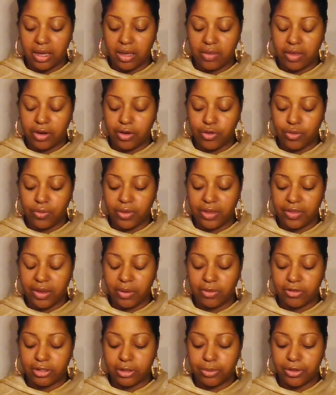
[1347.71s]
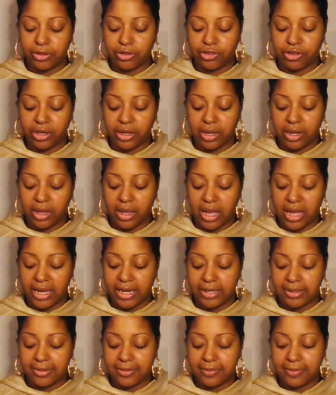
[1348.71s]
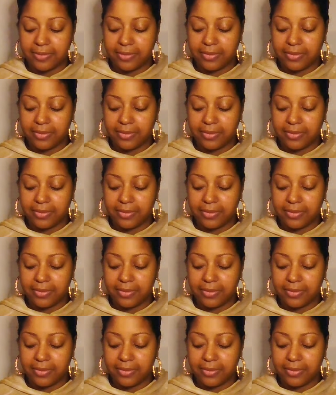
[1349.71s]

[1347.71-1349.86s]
They knew that they were spiritually inclined.